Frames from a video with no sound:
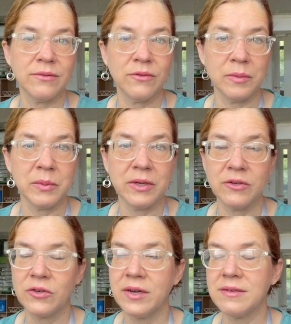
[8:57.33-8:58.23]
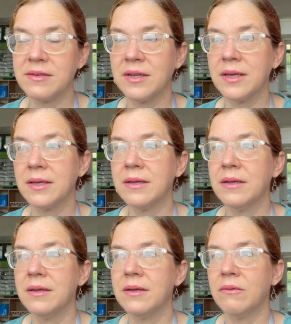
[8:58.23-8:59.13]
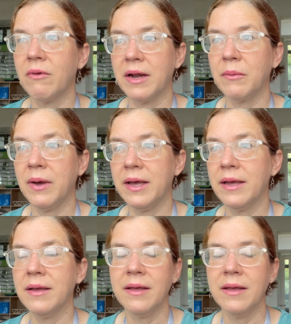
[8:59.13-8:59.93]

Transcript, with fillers: super interesting right away.